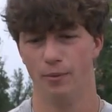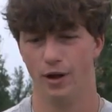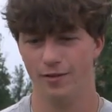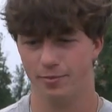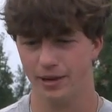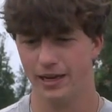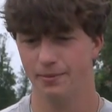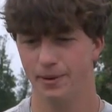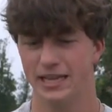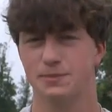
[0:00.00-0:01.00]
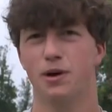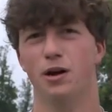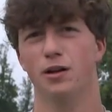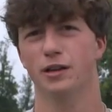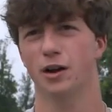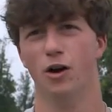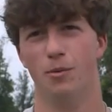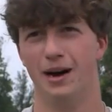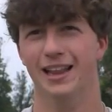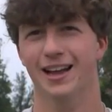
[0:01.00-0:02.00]
Well, I've played baseball, you know,
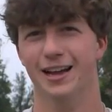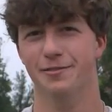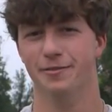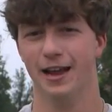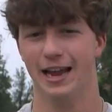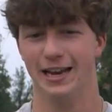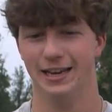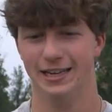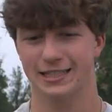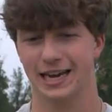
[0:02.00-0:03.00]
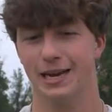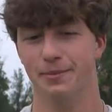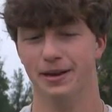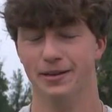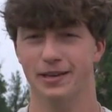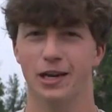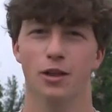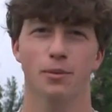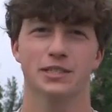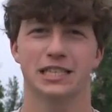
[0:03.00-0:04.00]
all my life, and uh, it's kind of been, you
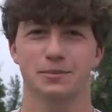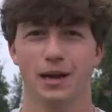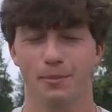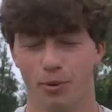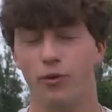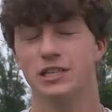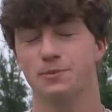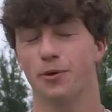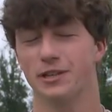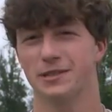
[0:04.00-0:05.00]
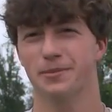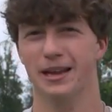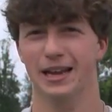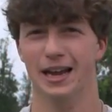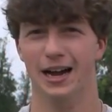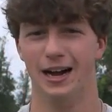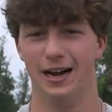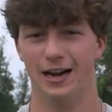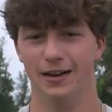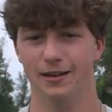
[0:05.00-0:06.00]
know, the most important sport to me.
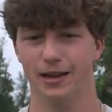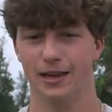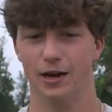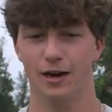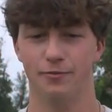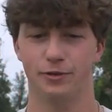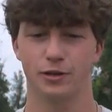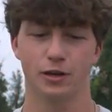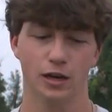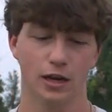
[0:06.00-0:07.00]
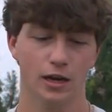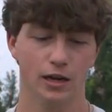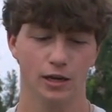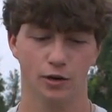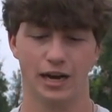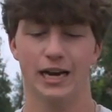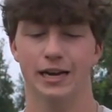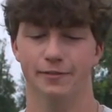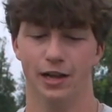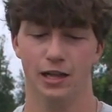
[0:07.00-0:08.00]
Uh, you know, I've, you know,
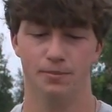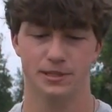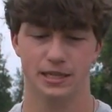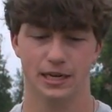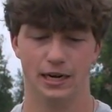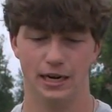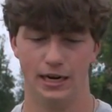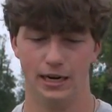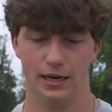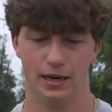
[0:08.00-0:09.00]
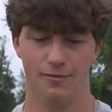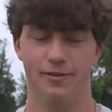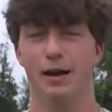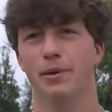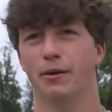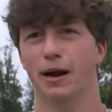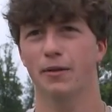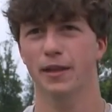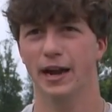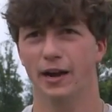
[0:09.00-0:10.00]
kind of developed uh, a family
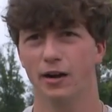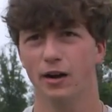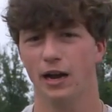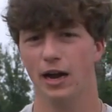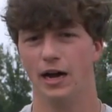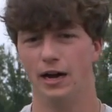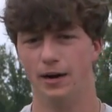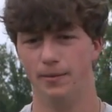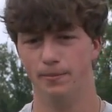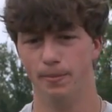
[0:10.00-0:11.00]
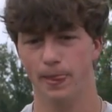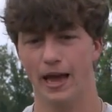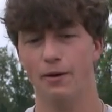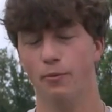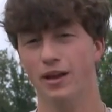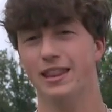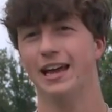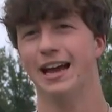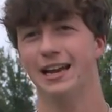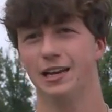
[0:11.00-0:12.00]
around there, um, and
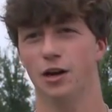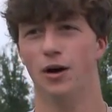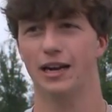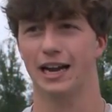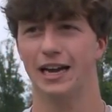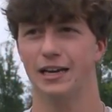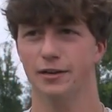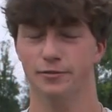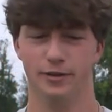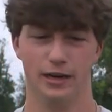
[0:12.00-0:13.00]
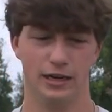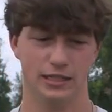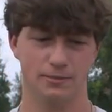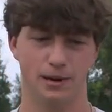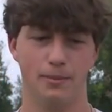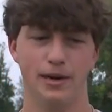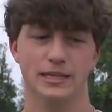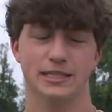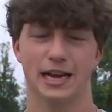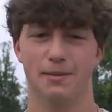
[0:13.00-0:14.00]
with that, you know, I kind of uh, some of my
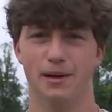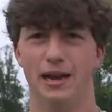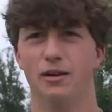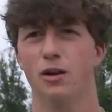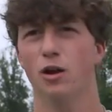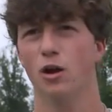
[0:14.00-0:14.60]
buddies that I met